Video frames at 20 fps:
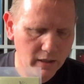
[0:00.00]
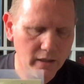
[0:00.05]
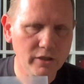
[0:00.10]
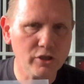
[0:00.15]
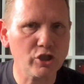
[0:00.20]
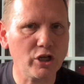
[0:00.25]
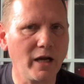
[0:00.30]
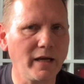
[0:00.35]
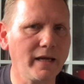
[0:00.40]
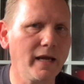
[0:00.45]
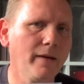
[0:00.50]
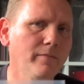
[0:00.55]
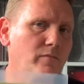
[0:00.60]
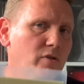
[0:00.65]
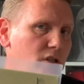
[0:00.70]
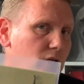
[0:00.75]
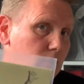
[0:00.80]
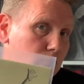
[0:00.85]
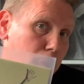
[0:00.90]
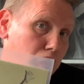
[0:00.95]
JM.
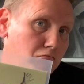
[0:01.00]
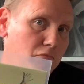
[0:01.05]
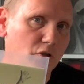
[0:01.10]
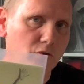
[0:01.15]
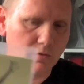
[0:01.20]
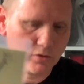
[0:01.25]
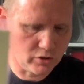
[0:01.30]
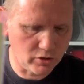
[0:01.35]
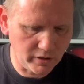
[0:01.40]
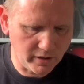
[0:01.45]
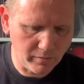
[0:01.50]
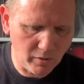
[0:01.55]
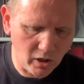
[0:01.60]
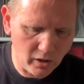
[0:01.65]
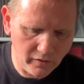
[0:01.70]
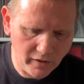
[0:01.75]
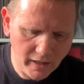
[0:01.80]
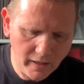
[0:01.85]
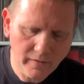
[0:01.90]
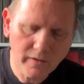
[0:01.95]
So Johnny Marr
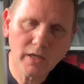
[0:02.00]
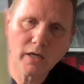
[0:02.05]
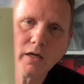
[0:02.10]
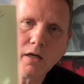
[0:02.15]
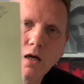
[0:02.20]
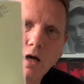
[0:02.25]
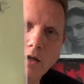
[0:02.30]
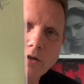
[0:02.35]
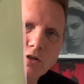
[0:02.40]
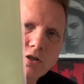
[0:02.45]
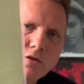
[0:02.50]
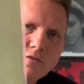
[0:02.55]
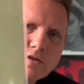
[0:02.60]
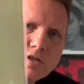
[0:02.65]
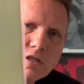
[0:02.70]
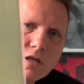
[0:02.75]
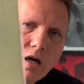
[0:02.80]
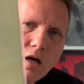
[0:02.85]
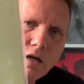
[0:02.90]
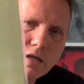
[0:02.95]
there, and the cover
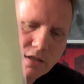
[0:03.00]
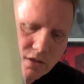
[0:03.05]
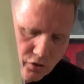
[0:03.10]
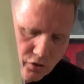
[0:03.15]
star is